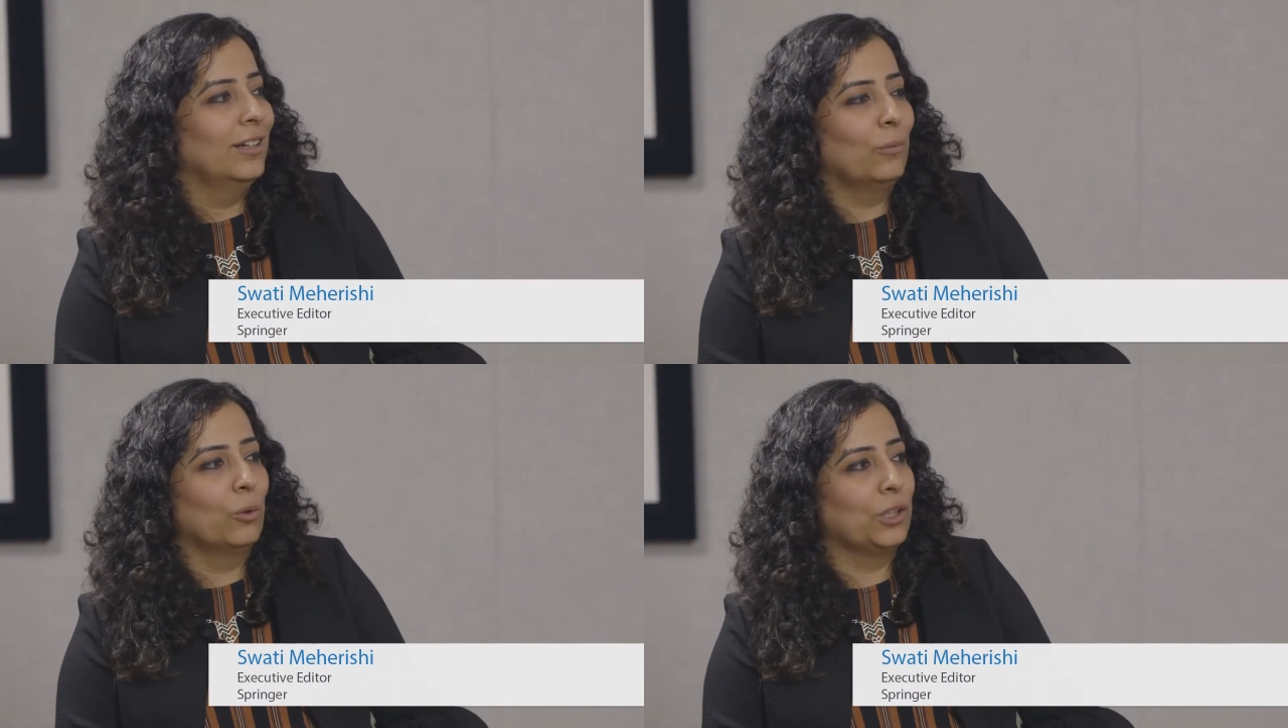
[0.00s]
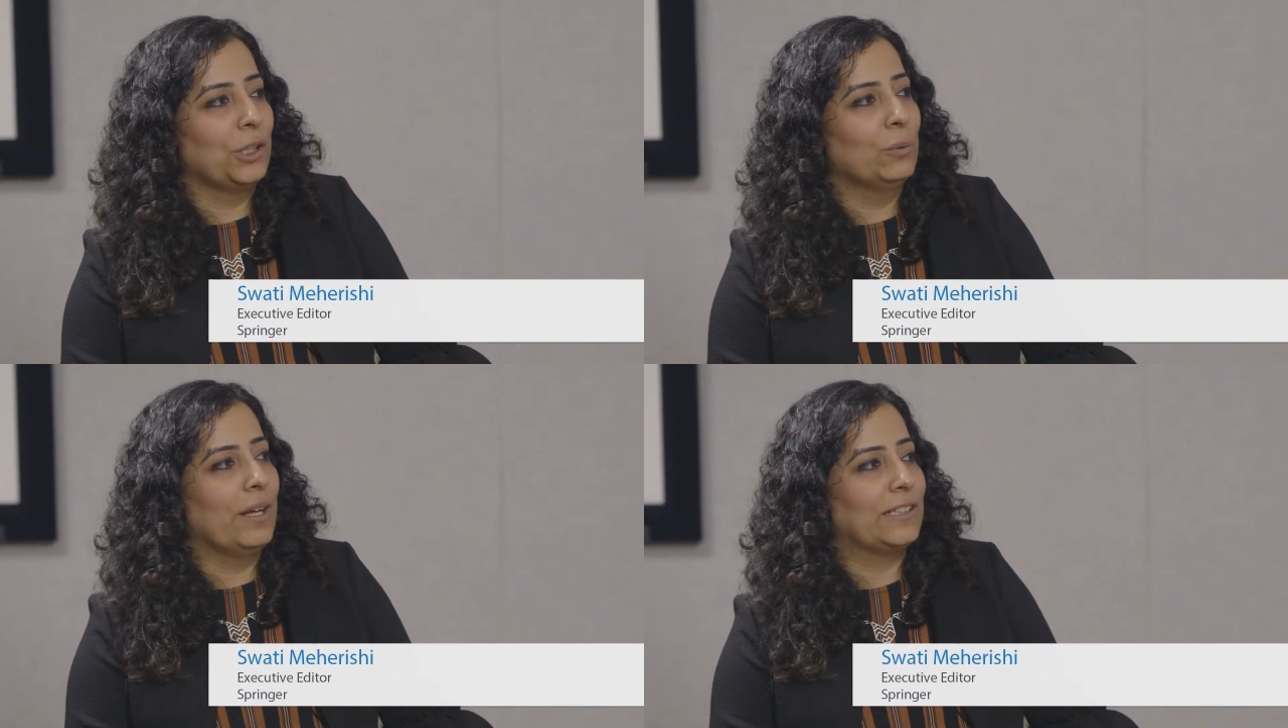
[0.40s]
What do
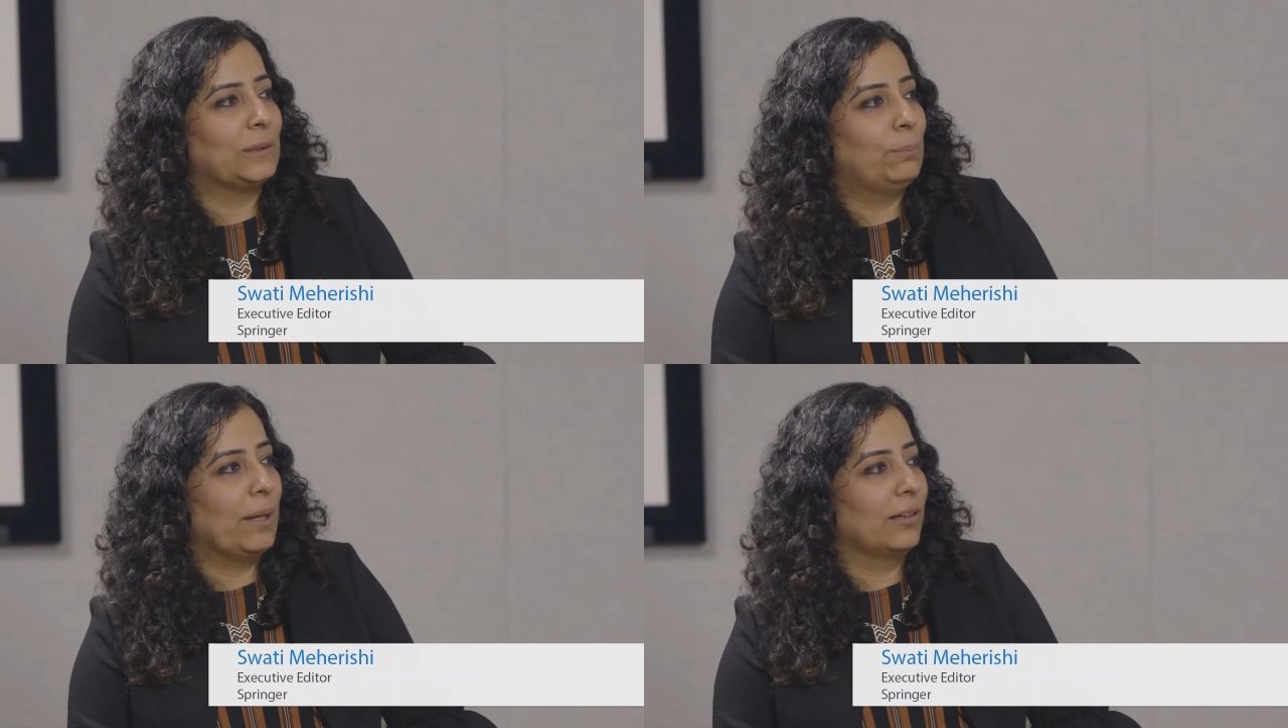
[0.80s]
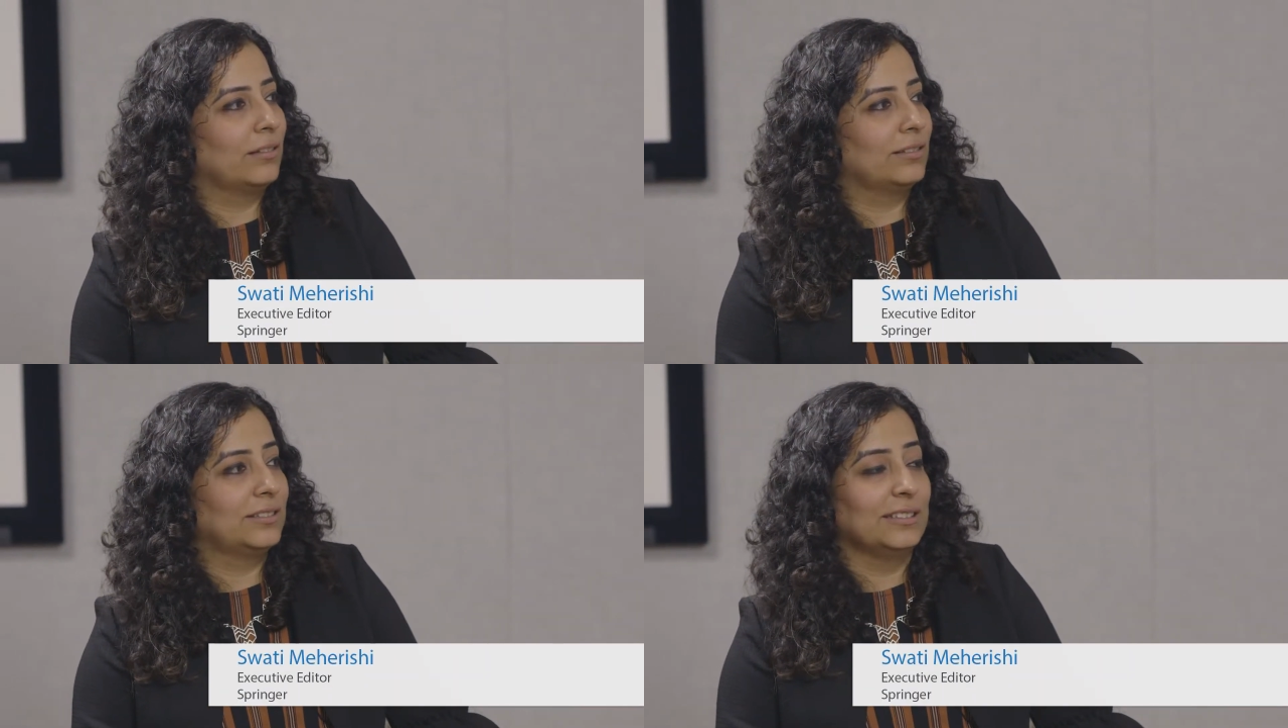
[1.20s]
you
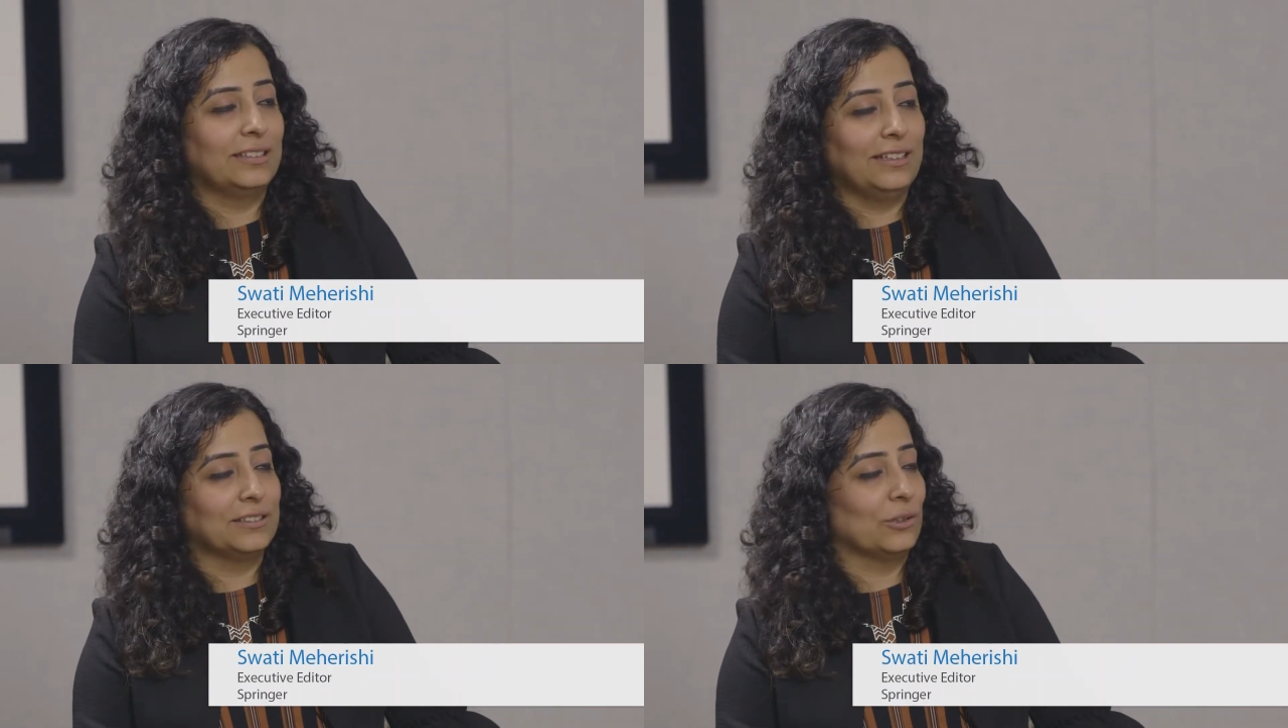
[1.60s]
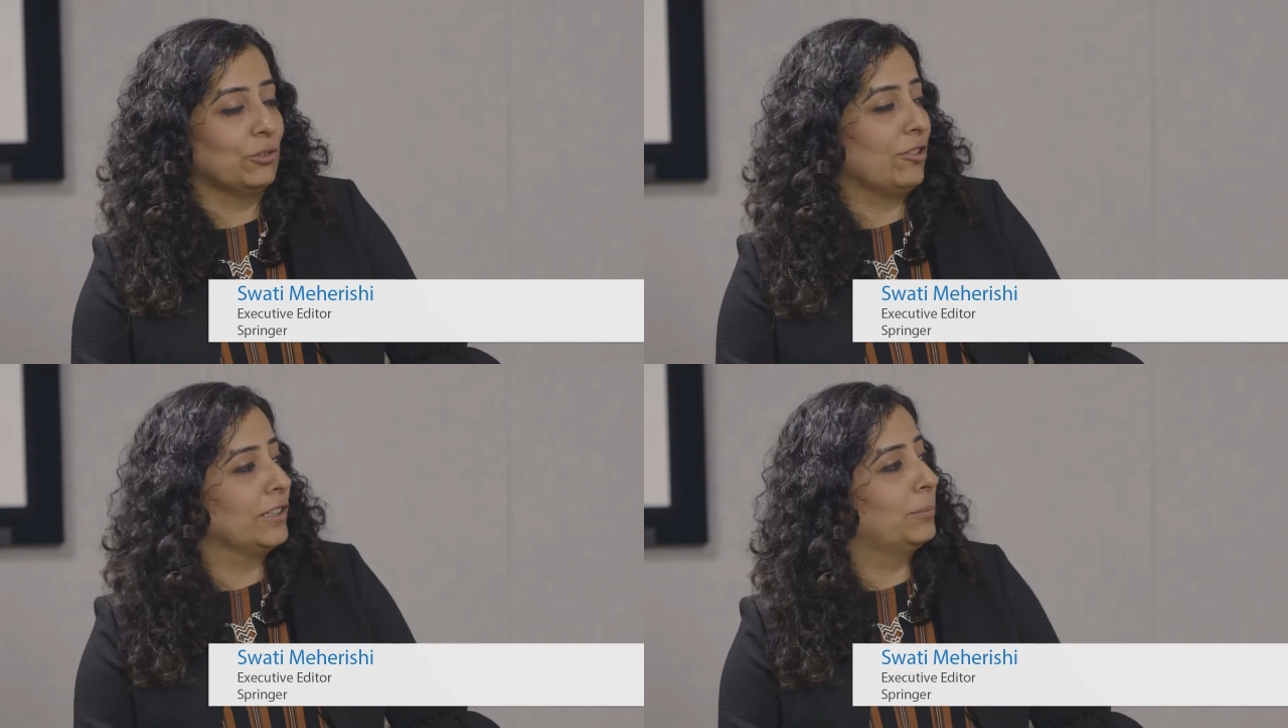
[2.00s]
expect cities or
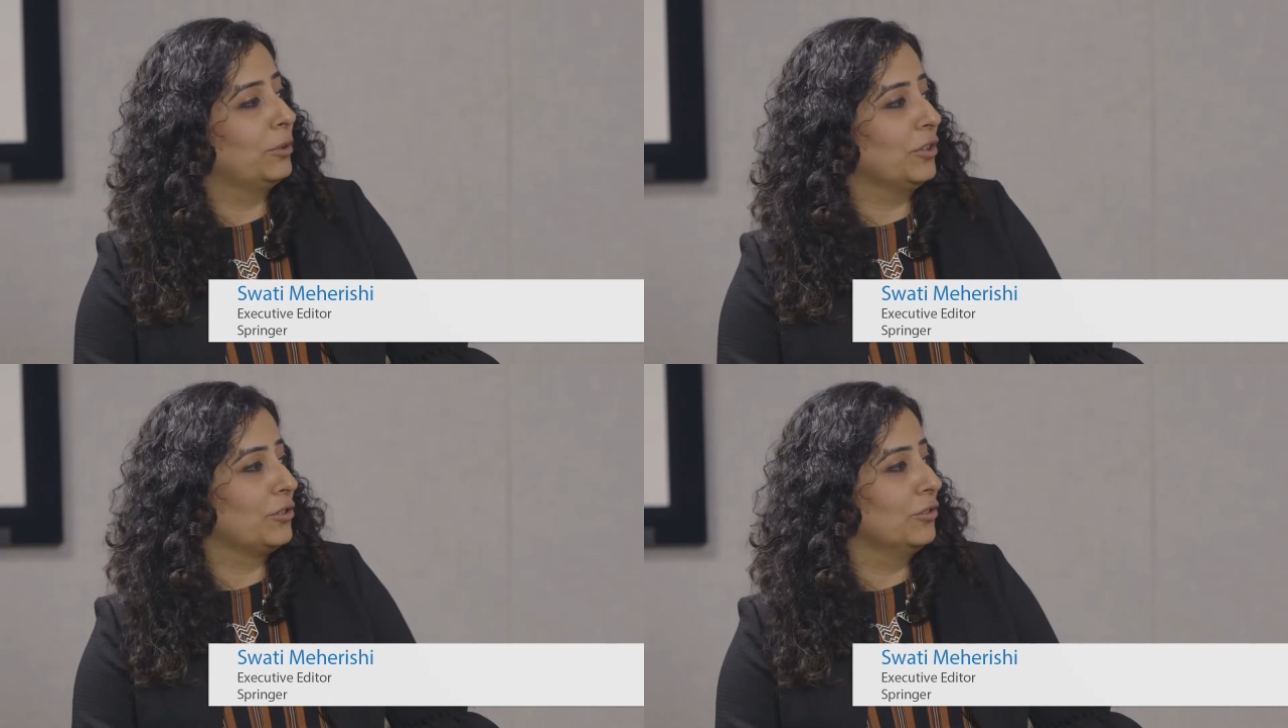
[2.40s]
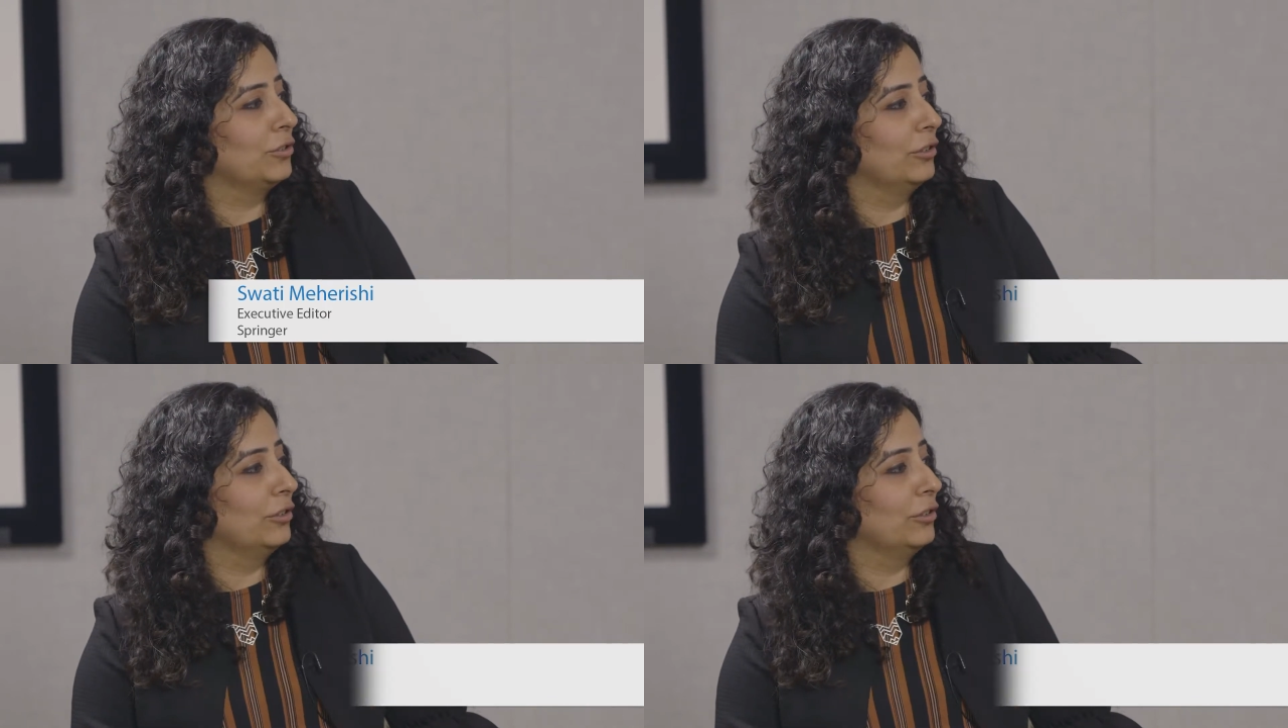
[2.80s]
transportation